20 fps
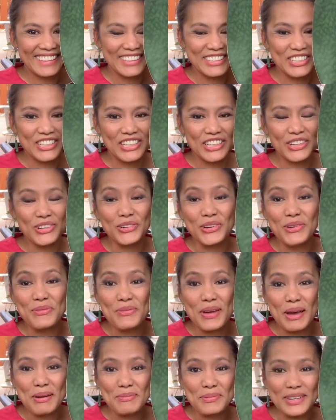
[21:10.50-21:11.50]
Do you
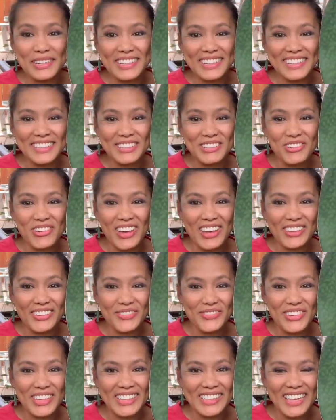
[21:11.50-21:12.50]
remember this whale
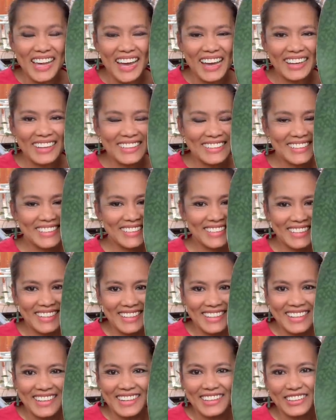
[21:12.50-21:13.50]
fin guys?
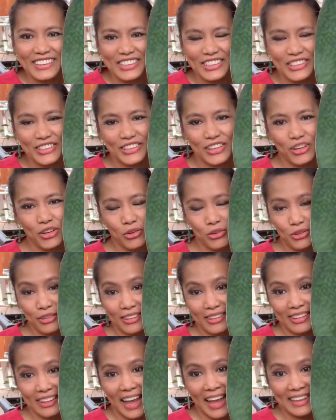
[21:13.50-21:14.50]
You know,
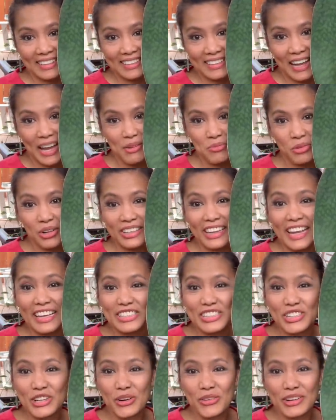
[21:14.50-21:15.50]
last time when I
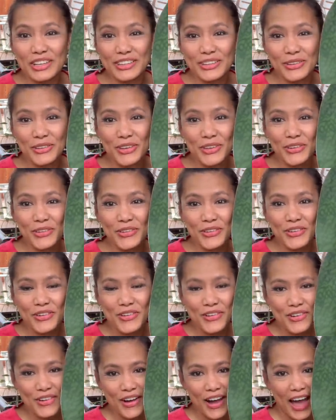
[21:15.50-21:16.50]
show it to you,
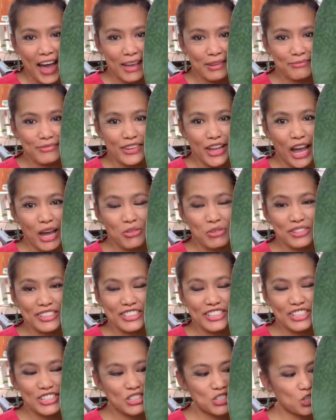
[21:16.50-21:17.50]
I'm, I was
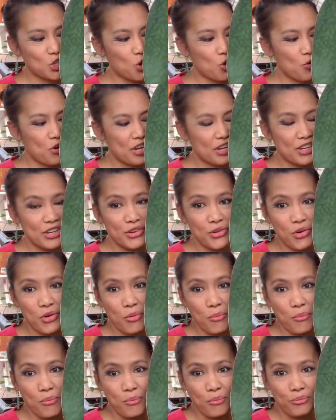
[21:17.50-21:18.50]
just showing you
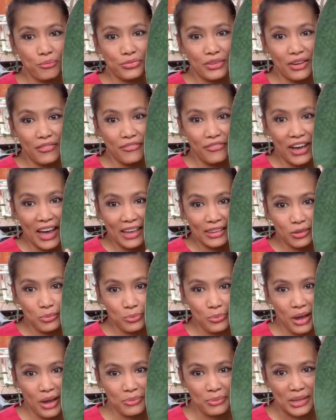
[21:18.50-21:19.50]
mm, the fat
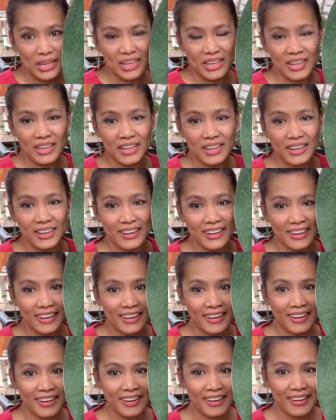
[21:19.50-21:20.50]
mommy.
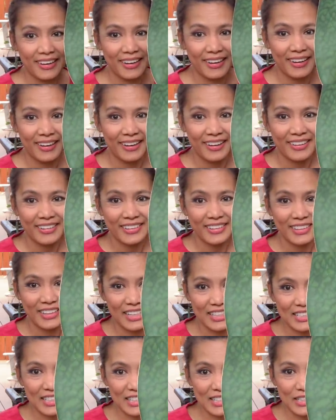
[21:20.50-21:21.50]

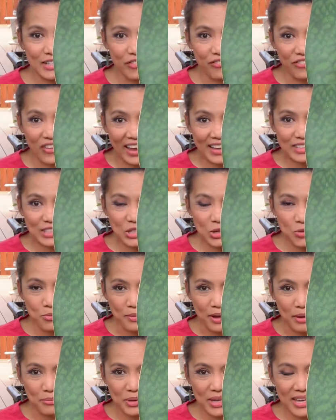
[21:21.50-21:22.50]
This is the fat so
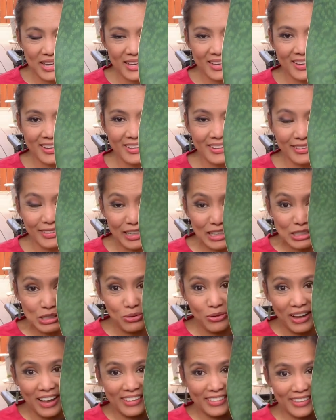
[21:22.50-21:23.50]
mommy. This
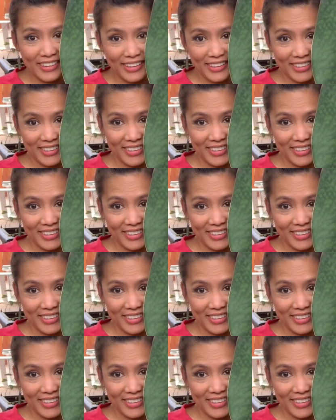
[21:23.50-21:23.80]
one.